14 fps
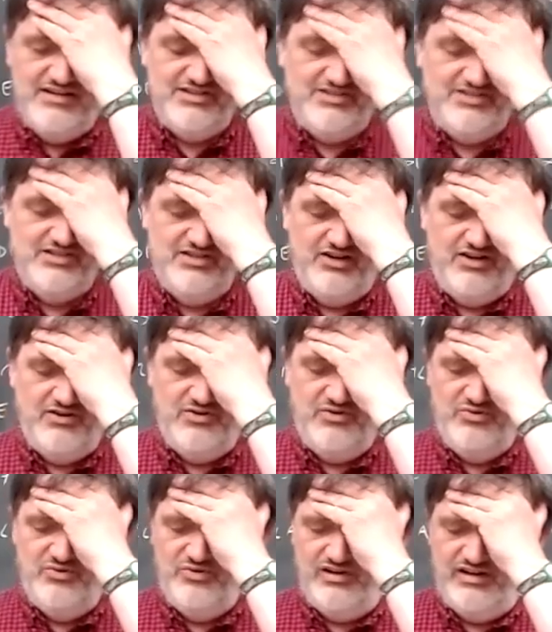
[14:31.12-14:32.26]

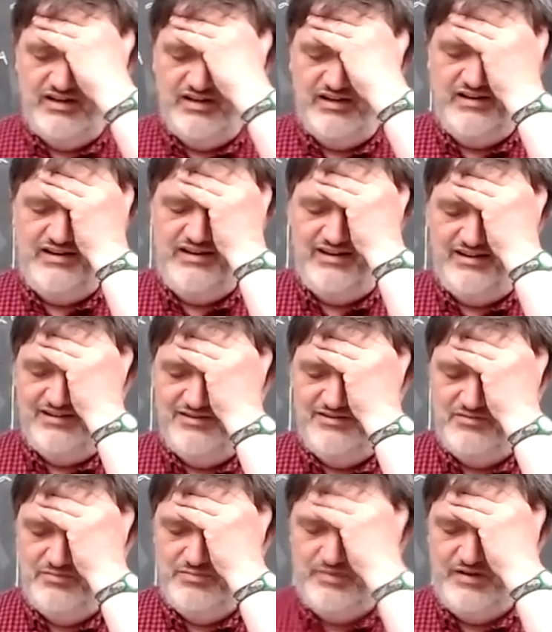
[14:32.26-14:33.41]
so, uh,
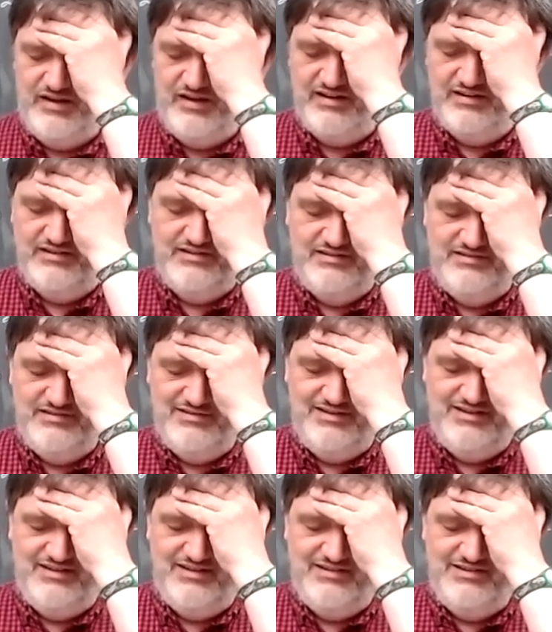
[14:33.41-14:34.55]
but
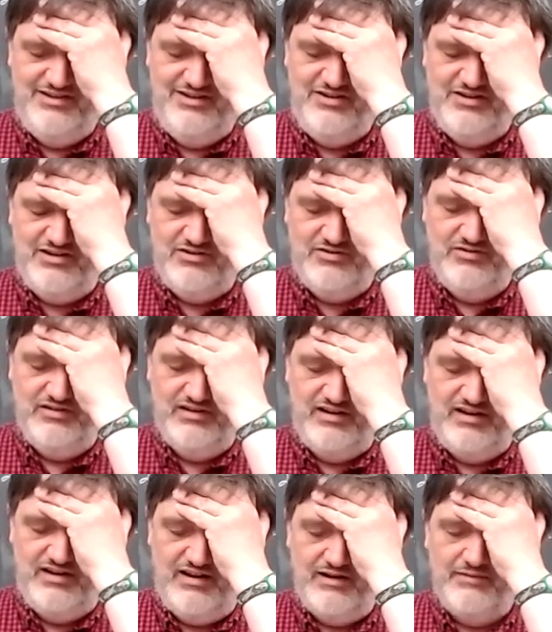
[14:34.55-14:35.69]
you know,
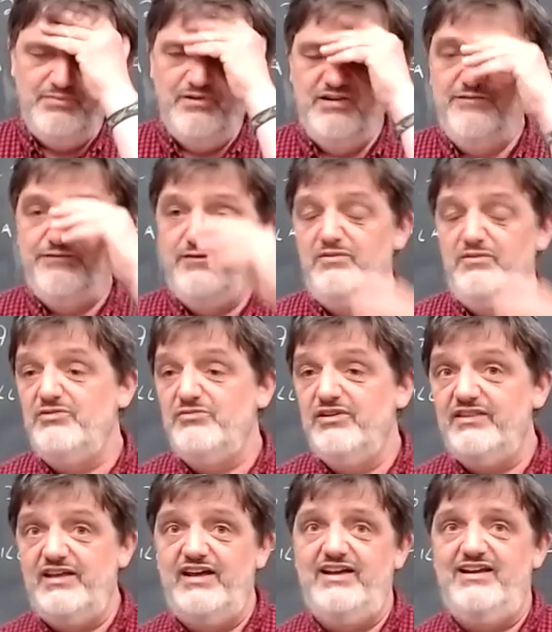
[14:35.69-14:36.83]
I'm pretty familiar
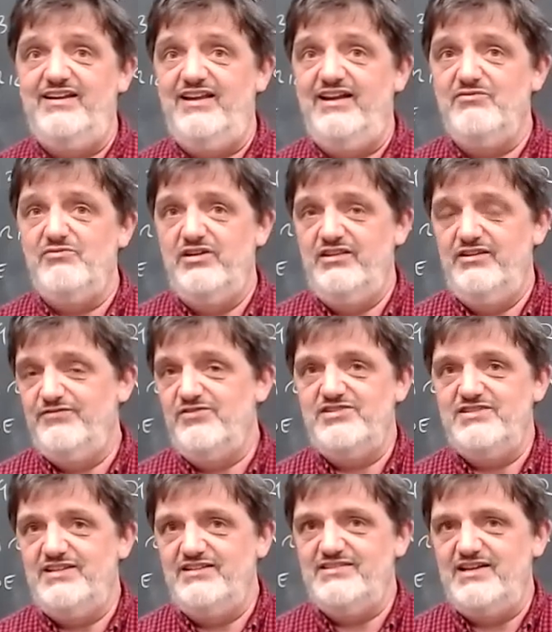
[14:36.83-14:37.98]
with that. Like one of the
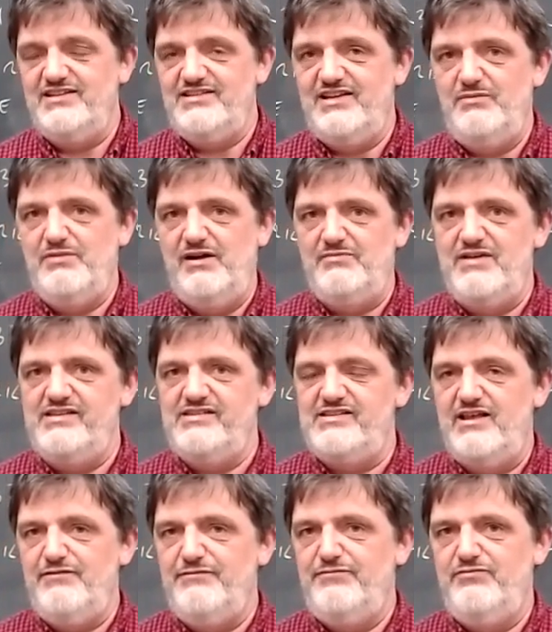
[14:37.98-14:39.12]
first things I said about
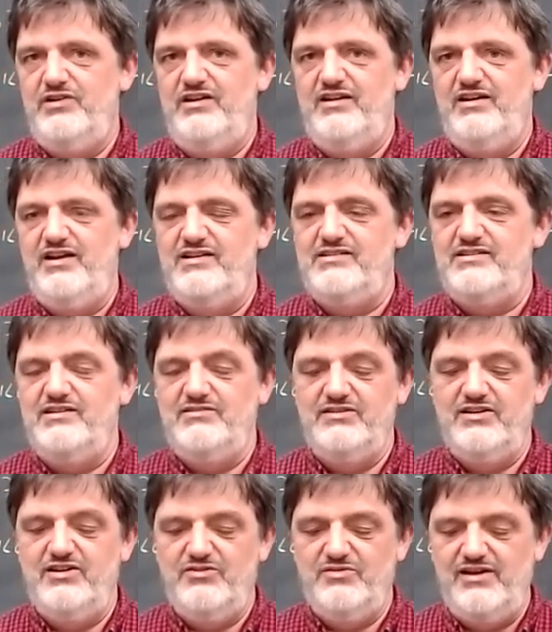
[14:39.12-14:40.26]
myself when I,
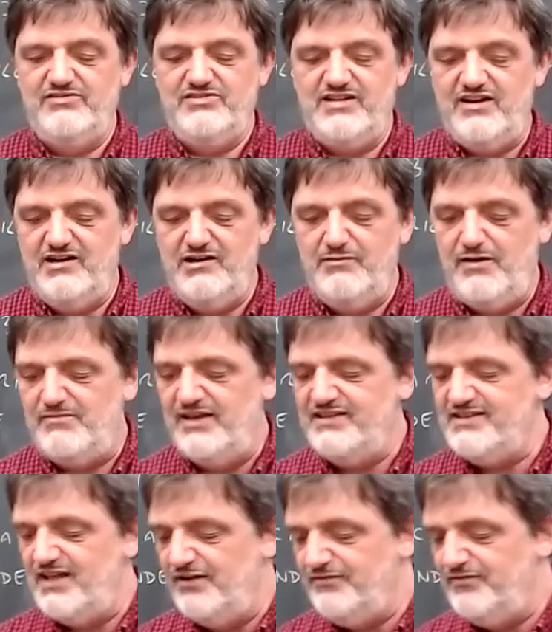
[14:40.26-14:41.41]
you know, when I was talking about
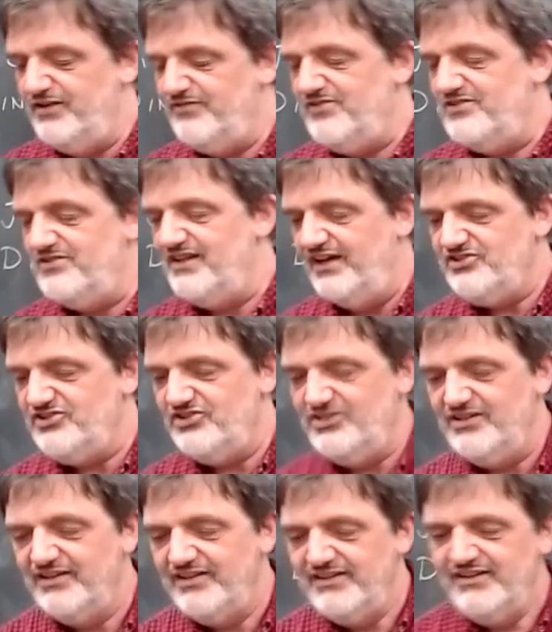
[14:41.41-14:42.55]
myself in the first
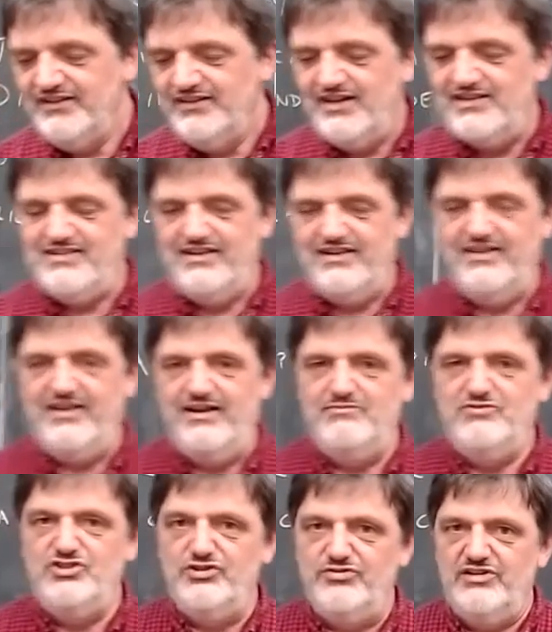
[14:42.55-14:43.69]
lecture, I said
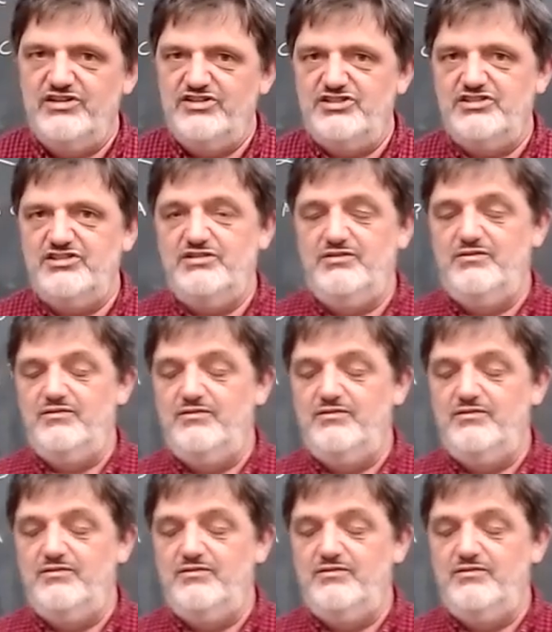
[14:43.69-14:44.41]
I'm Jewish,